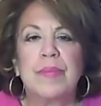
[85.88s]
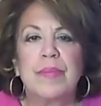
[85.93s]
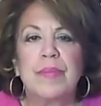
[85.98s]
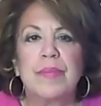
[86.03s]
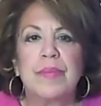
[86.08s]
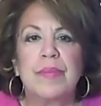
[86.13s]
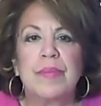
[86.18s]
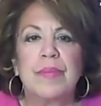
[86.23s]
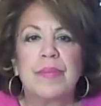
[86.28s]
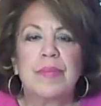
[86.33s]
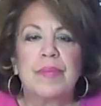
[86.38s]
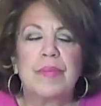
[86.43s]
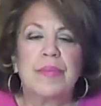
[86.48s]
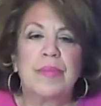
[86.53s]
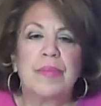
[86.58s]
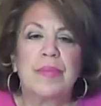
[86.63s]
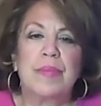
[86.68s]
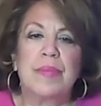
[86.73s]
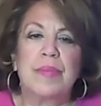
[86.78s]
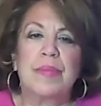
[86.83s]

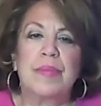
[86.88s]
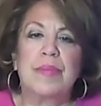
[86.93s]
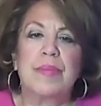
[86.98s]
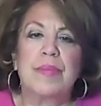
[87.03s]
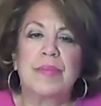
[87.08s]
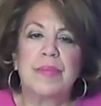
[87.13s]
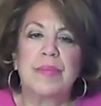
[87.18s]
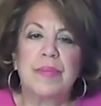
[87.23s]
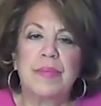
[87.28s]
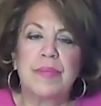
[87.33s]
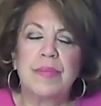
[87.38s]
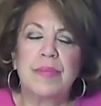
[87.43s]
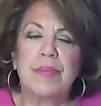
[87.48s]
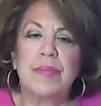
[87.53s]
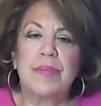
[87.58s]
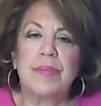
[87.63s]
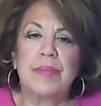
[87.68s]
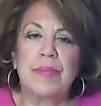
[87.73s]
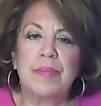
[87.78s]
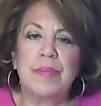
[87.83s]

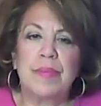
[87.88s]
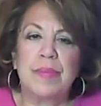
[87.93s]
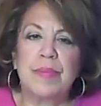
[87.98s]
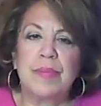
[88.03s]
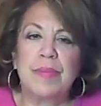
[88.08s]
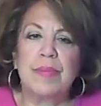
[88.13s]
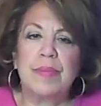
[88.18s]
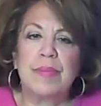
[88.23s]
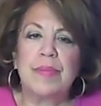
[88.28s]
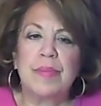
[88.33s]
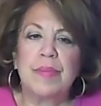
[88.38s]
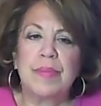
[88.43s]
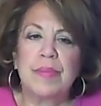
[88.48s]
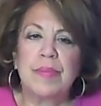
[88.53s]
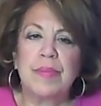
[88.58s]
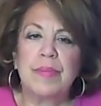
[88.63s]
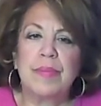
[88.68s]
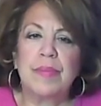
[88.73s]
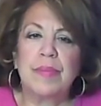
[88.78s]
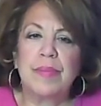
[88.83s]

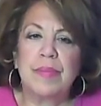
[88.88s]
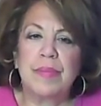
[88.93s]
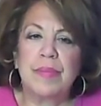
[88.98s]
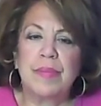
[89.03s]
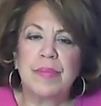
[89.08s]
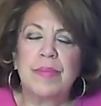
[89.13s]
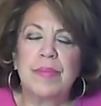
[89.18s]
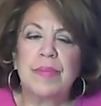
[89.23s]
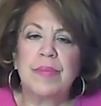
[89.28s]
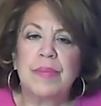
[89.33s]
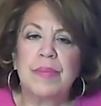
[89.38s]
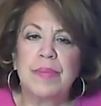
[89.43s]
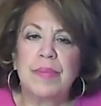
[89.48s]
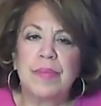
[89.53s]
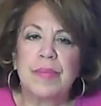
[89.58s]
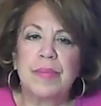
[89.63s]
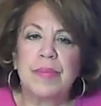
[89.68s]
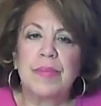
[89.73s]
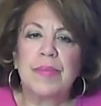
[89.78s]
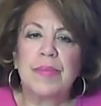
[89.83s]

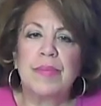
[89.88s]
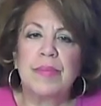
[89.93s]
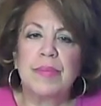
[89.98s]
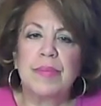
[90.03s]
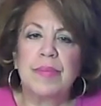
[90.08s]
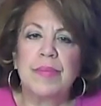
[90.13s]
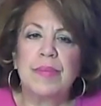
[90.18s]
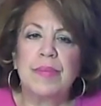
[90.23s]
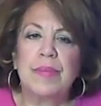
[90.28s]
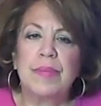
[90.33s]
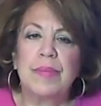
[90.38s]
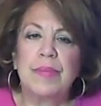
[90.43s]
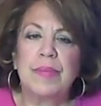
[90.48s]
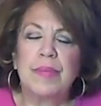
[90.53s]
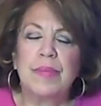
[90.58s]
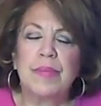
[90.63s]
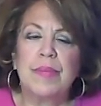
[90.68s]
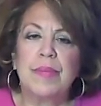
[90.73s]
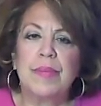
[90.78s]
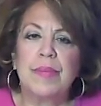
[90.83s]

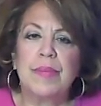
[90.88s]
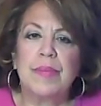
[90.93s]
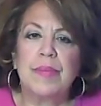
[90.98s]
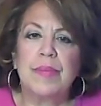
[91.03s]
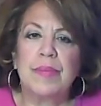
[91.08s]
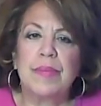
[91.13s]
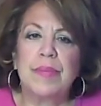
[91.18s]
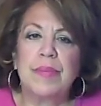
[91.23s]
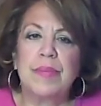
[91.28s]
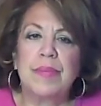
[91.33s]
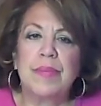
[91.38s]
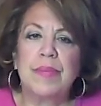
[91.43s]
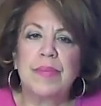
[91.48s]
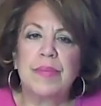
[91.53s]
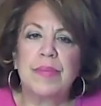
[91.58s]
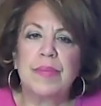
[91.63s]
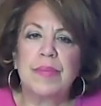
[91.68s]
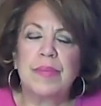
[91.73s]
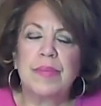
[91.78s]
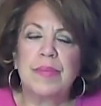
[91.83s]

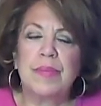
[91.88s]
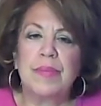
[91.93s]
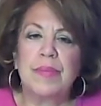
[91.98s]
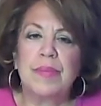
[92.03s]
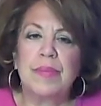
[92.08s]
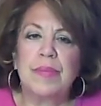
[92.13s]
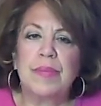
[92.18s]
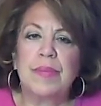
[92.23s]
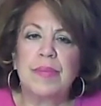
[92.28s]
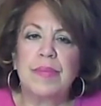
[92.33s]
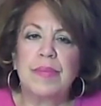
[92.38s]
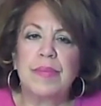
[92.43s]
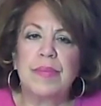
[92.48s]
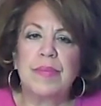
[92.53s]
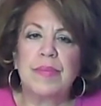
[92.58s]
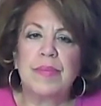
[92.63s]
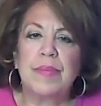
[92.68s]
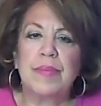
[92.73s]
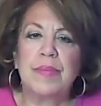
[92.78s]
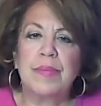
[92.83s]

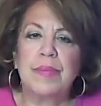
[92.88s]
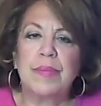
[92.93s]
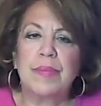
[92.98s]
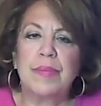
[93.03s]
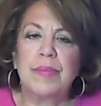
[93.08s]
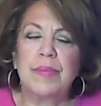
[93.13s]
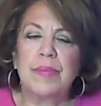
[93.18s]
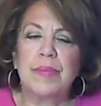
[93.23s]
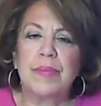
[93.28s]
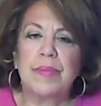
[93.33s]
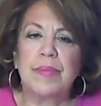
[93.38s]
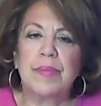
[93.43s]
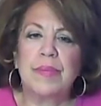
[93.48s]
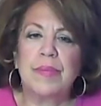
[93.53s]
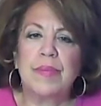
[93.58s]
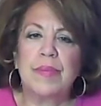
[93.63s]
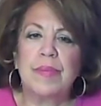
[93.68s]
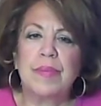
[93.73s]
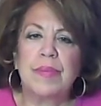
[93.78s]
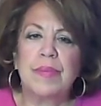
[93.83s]
(not speaking)